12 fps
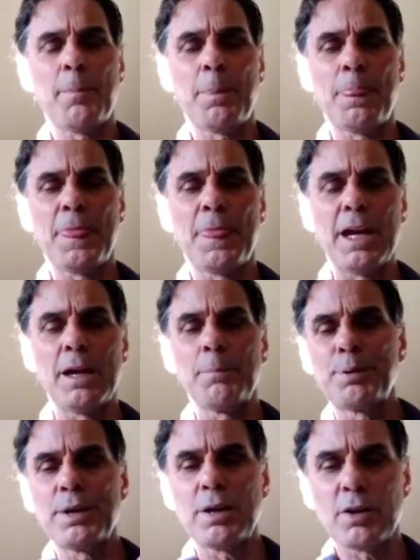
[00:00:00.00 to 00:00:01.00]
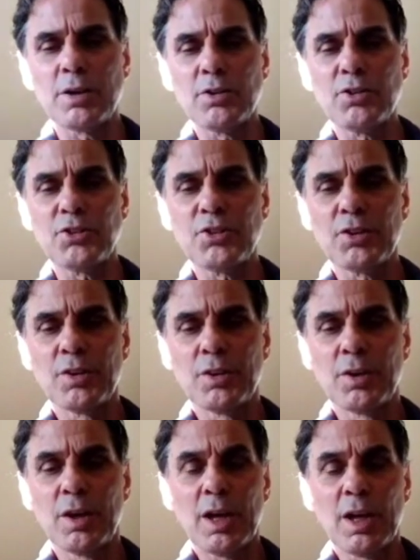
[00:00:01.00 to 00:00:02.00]
in
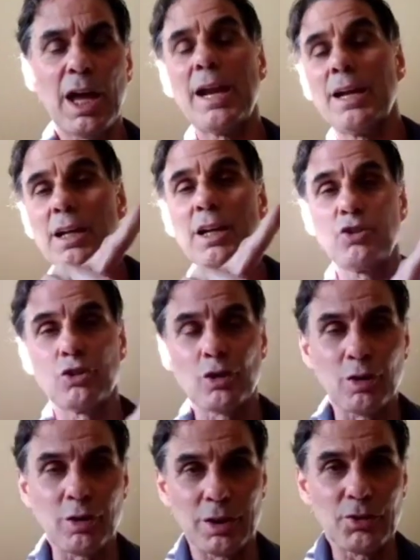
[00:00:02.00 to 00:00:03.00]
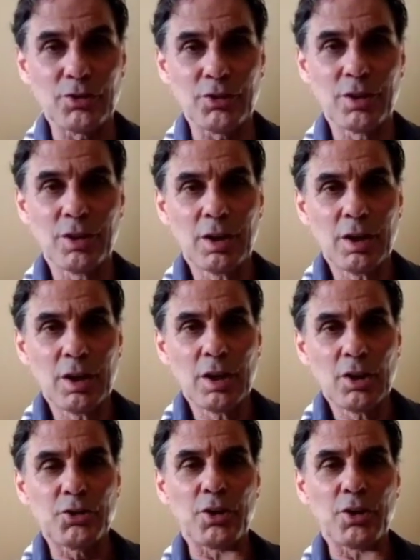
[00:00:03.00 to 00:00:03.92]
appearance, and in endurance.